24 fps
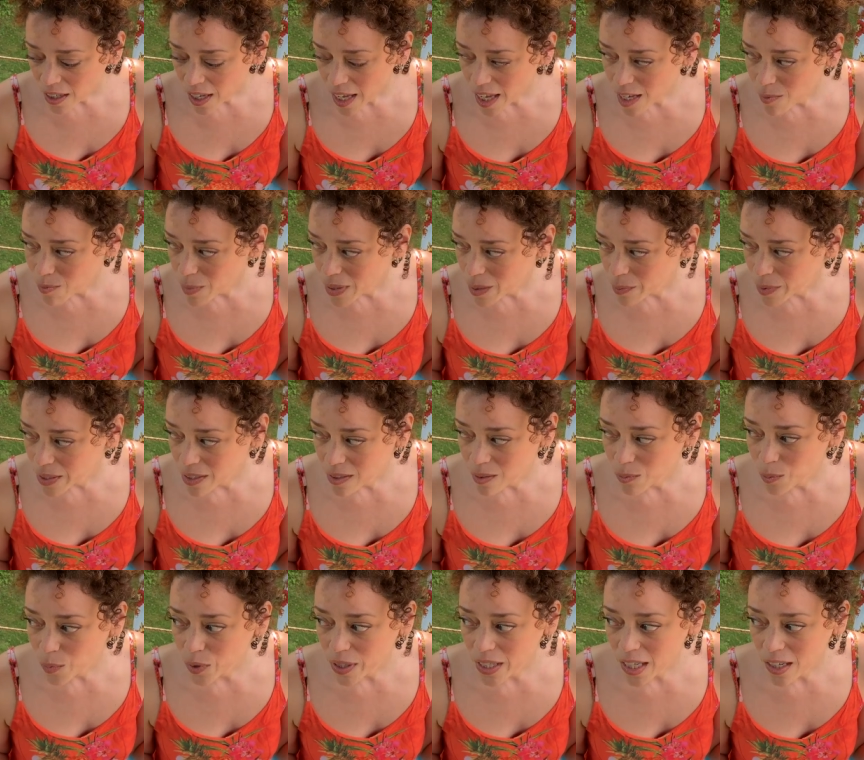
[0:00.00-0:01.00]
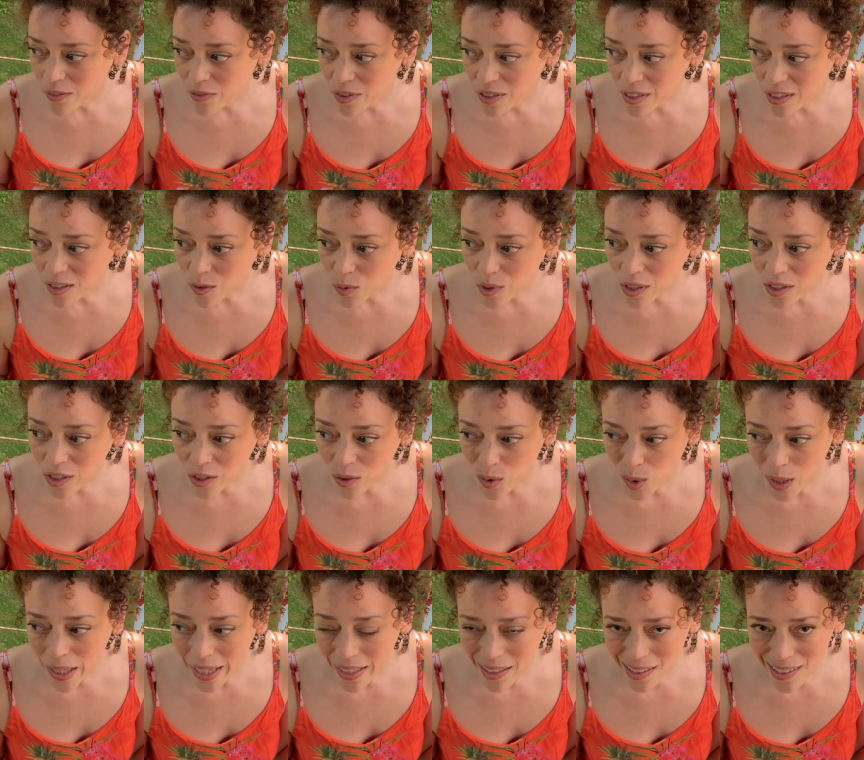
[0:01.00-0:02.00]
and maybe didn't bring everything with you
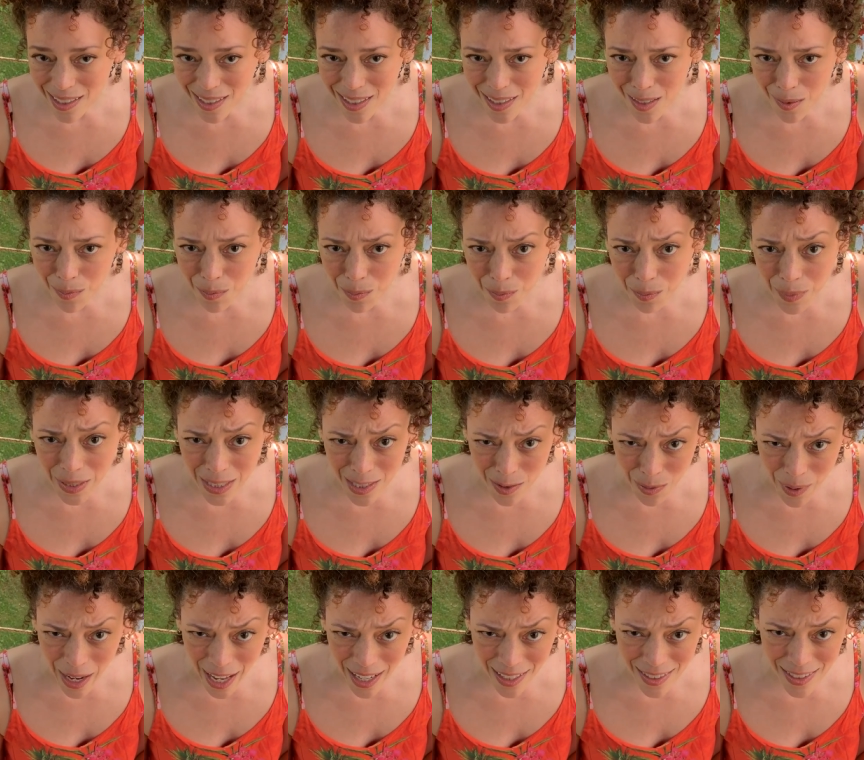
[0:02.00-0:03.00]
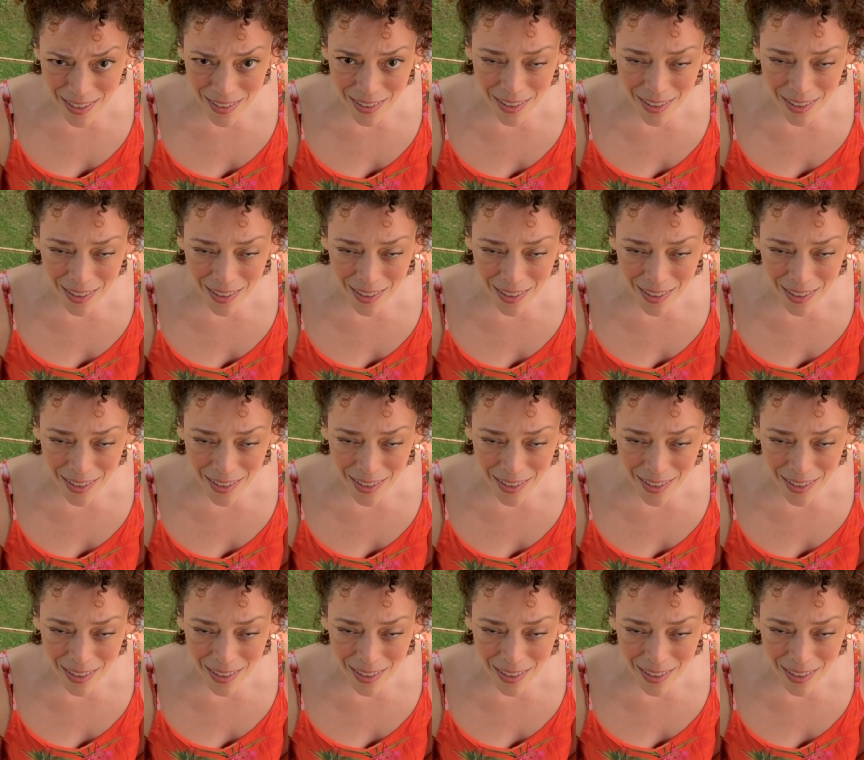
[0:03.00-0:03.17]
like beeswax,